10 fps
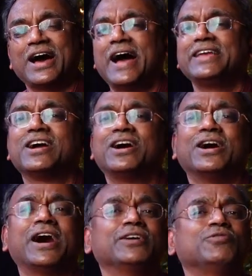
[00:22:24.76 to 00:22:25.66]

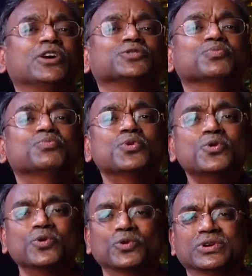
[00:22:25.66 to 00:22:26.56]
I was
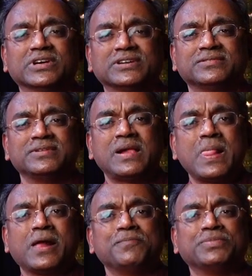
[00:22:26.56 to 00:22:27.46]
moved
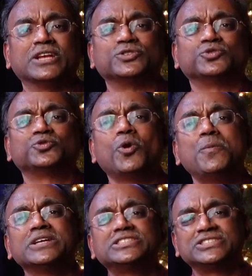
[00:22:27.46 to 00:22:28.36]
that so
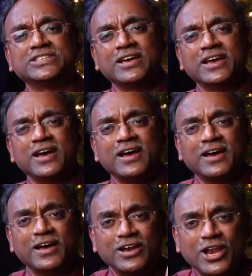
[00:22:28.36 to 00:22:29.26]
much
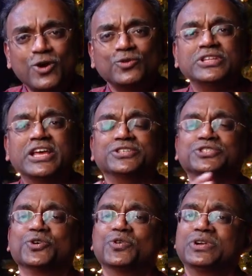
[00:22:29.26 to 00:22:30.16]
love they
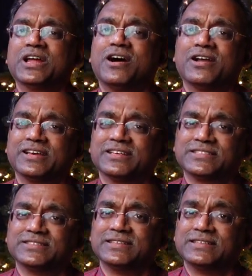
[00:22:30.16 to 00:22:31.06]
showed on us.
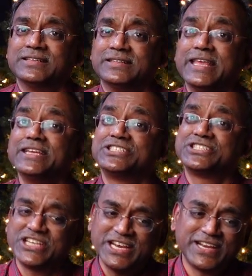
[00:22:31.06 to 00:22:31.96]
They
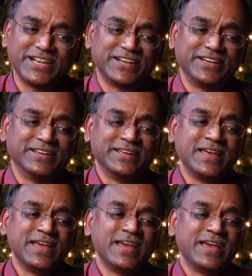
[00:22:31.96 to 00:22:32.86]
shared
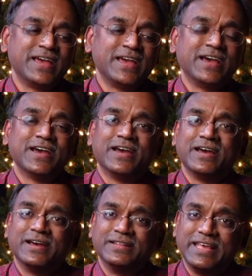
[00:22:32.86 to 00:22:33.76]

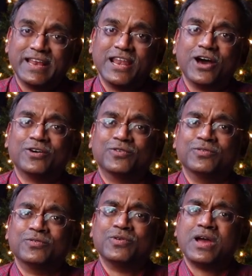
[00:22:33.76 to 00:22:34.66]
their love
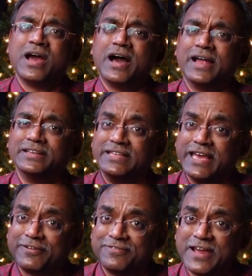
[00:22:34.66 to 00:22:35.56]
and
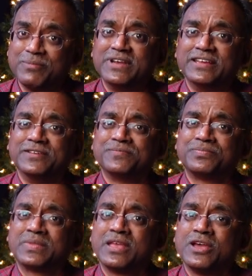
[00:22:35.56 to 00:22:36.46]
their family
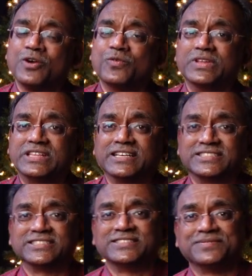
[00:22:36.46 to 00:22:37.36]
with us.